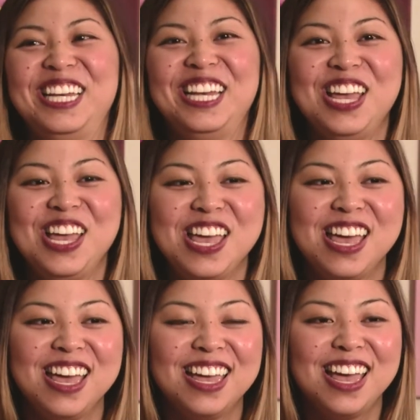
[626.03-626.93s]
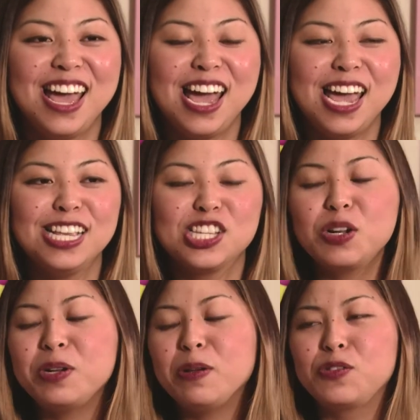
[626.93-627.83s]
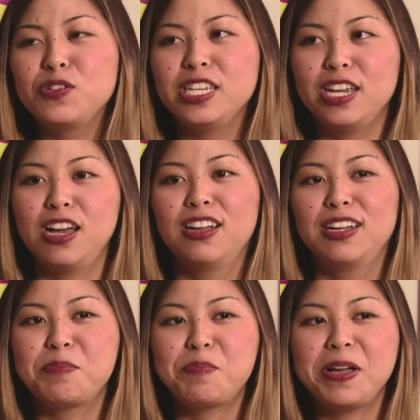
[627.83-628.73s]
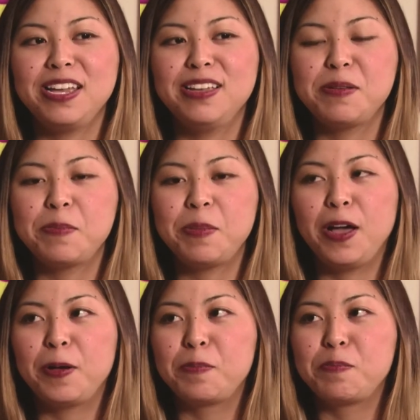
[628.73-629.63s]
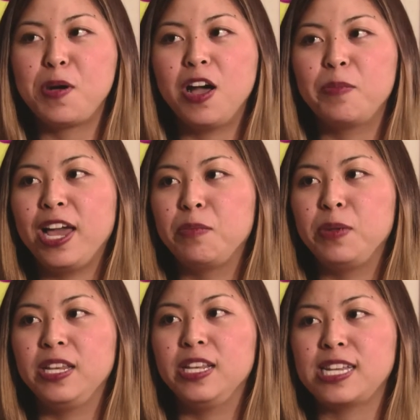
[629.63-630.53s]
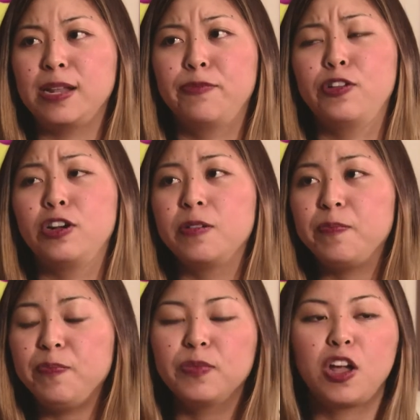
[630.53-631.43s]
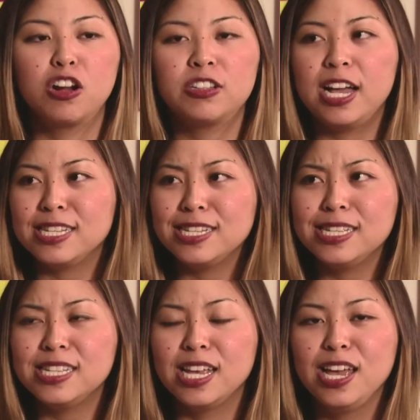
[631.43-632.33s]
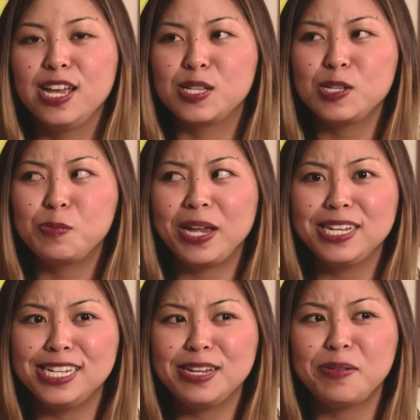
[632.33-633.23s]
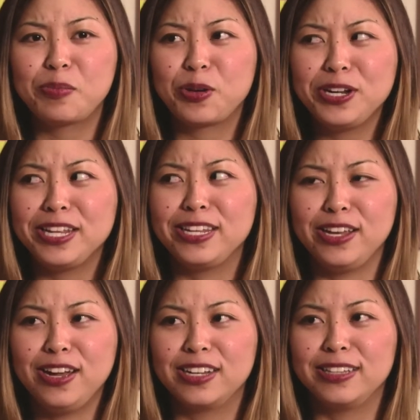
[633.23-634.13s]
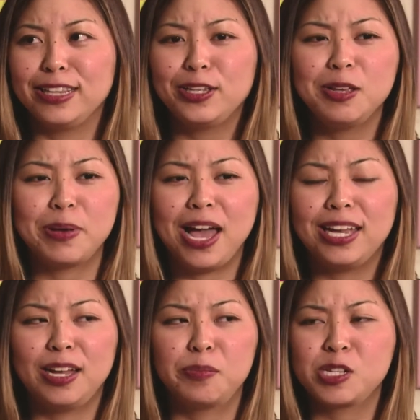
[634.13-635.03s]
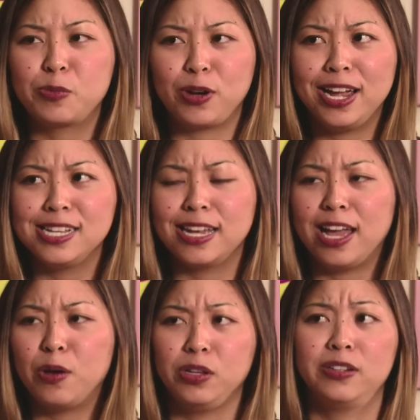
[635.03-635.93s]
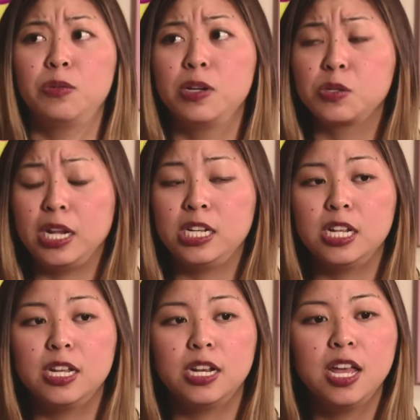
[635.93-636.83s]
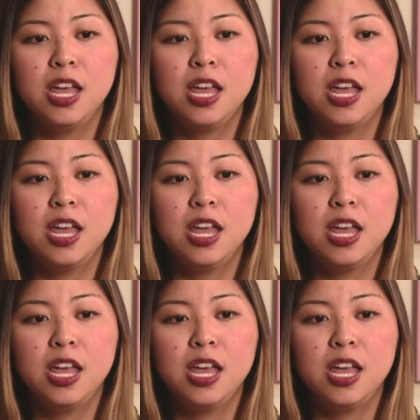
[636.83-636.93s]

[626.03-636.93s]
it started when I was really young. My um, mom had me sign up for art classes. So I was painting pretty young. Like looking mm -hmm. back, I'm surprised at how young I was when I did it